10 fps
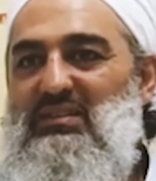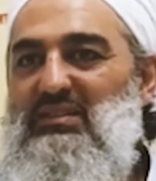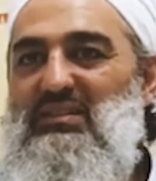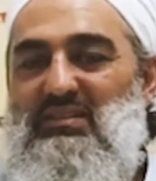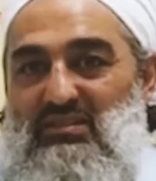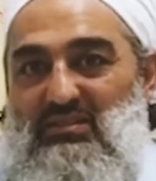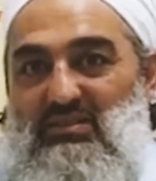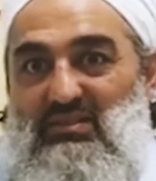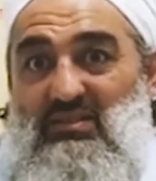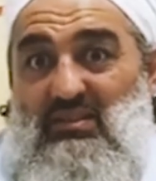It needs
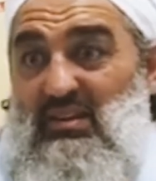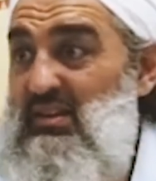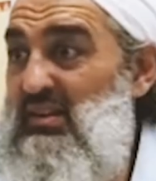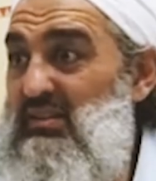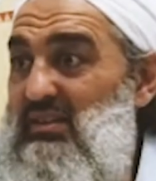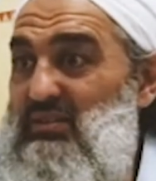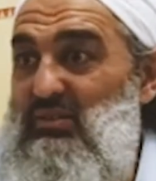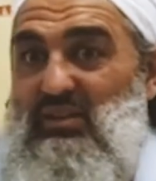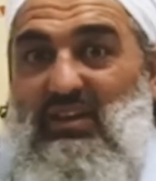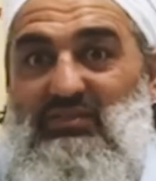to
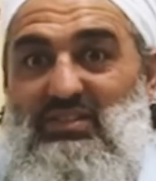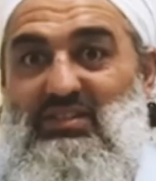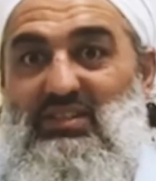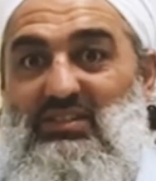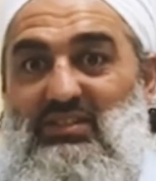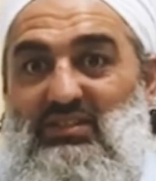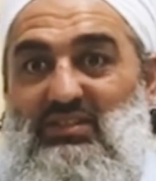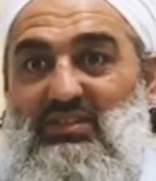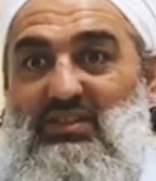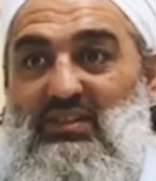look after the
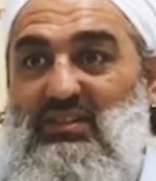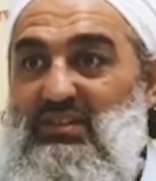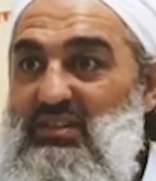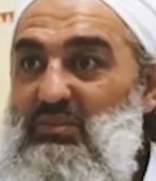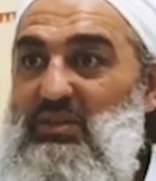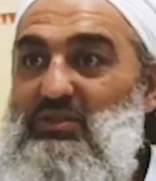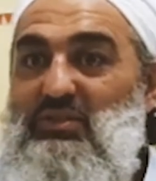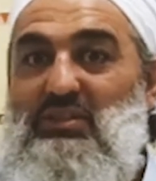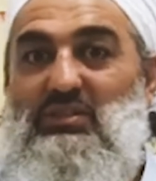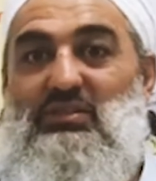sisters. They're the ones who
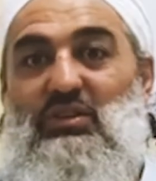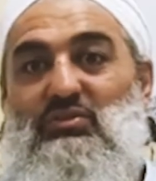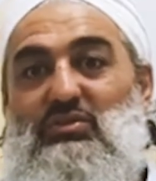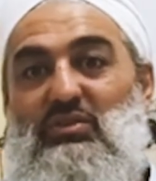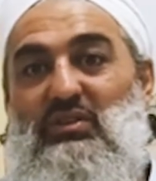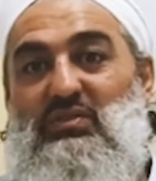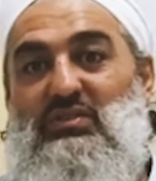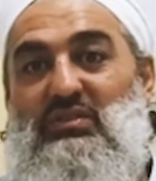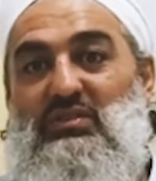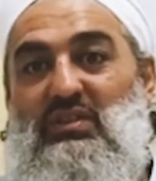need the social
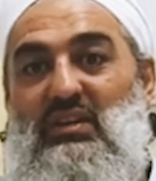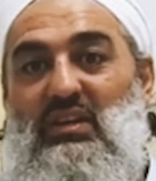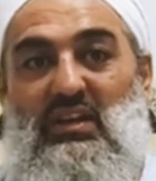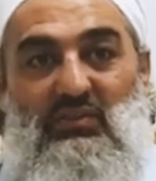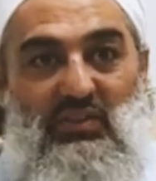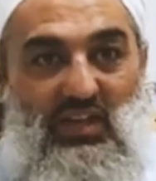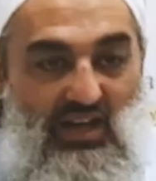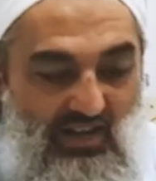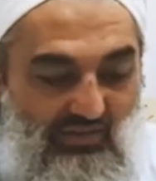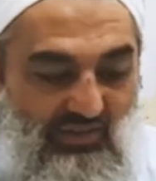services. If you
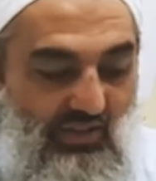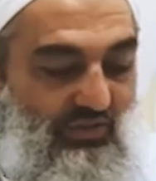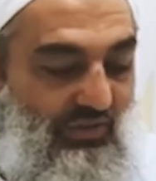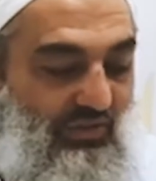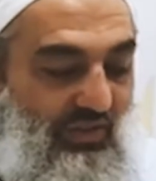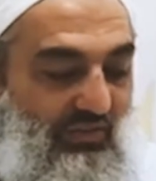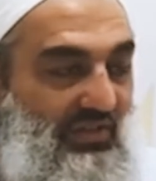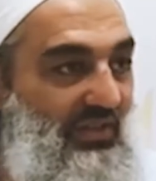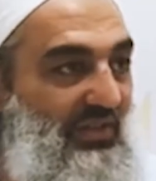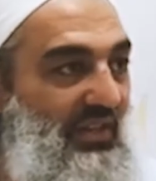can't have social
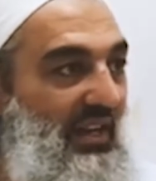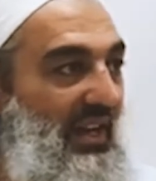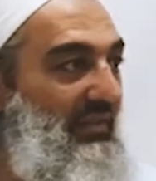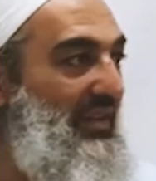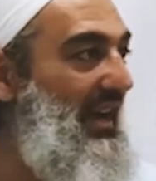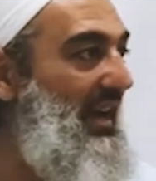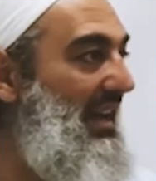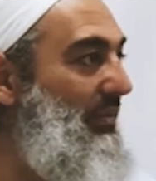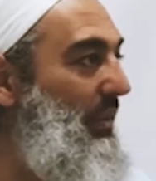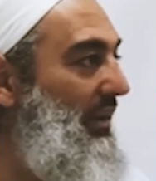services, if you can't
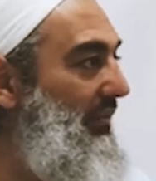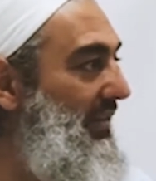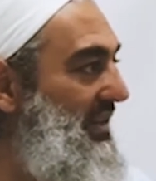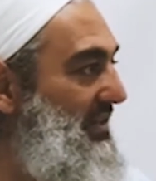have welfare